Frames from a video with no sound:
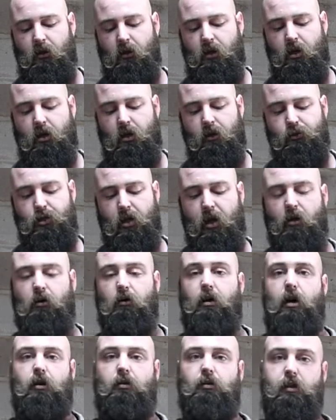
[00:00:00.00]

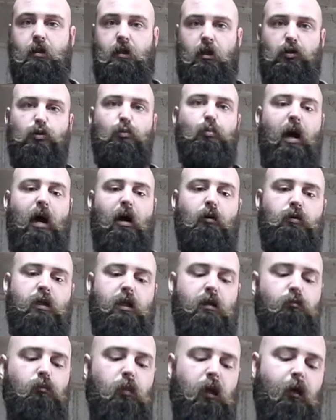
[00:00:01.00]
Jacaranda is such a pale
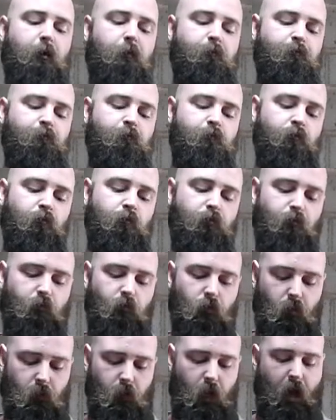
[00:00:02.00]
timber,
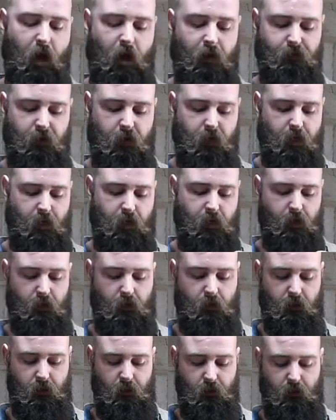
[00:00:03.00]
having
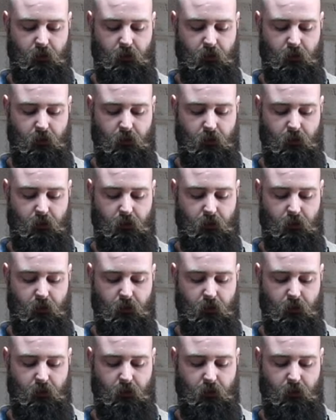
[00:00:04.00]
a